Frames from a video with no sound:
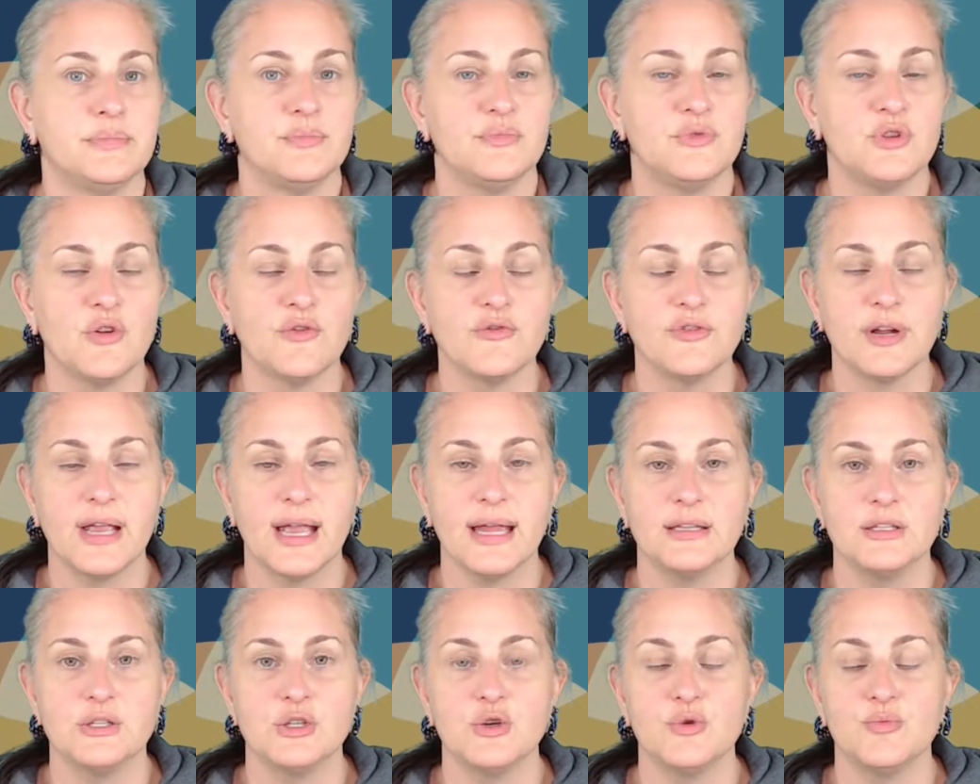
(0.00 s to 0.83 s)
don't
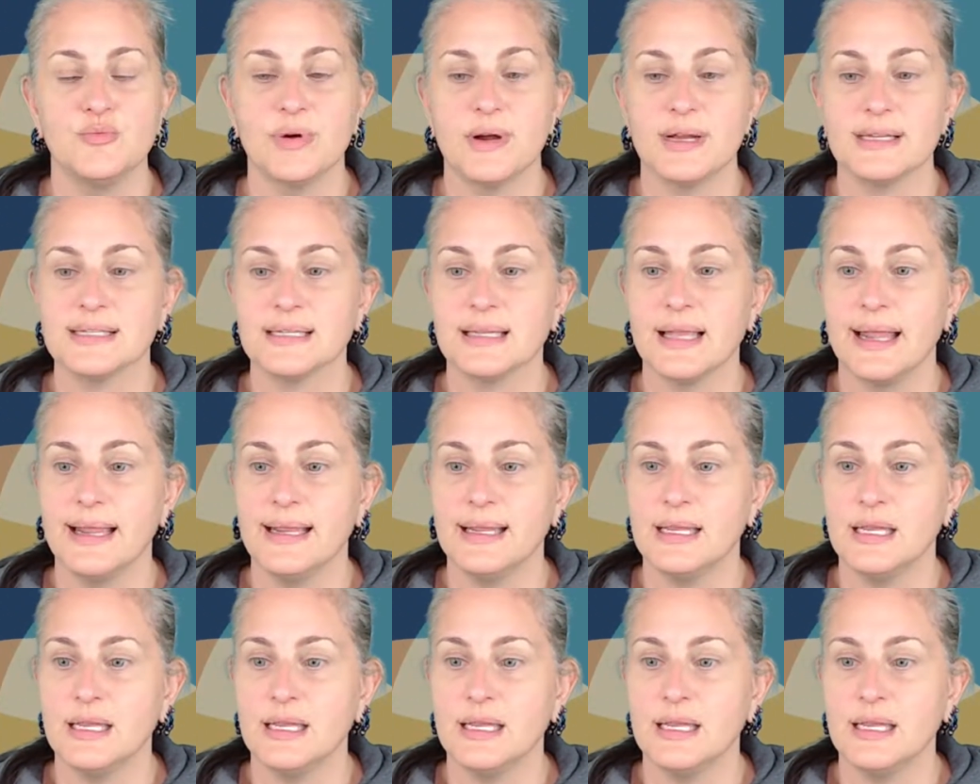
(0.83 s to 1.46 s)
forget to press like